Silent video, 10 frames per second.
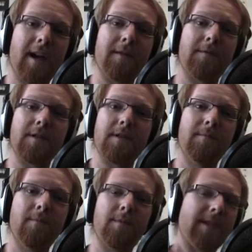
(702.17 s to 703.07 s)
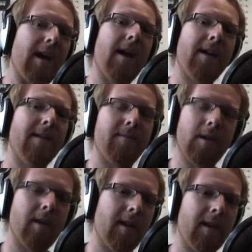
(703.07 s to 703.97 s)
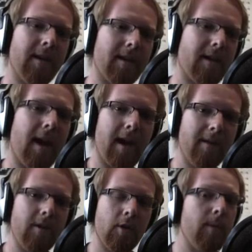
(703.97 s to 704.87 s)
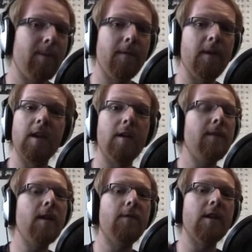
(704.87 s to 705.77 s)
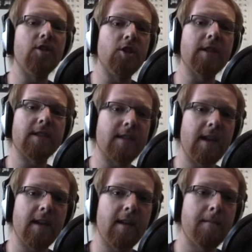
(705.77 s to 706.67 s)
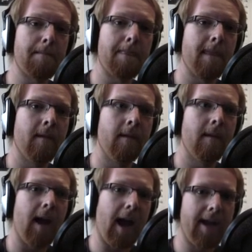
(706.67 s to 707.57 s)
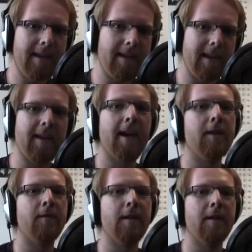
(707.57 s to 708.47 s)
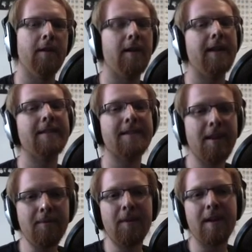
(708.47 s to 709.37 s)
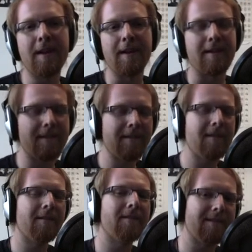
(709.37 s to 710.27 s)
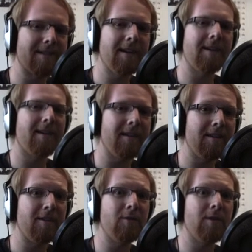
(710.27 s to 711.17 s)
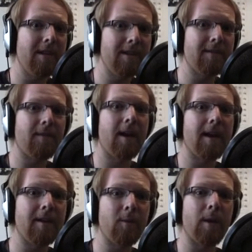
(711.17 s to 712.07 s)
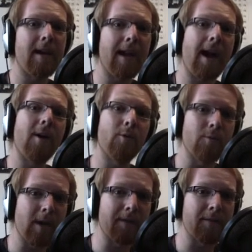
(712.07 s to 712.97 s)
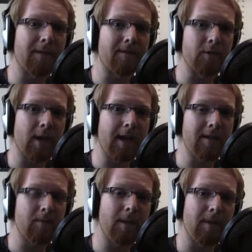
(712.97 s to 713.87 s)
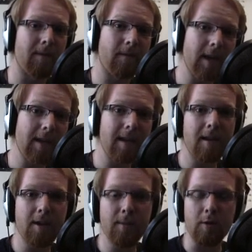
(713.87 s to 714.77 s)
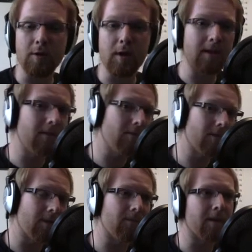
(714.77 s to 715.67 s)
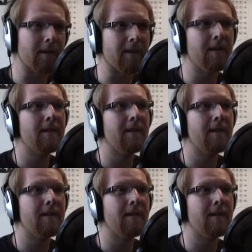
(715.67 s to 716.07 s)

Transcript: kind of sim sign, be like... You know, maybe if... It, even if it had just said... I need to get out of here. Like something to say you need to find a way out rather than try to maybe fight him or try to do something.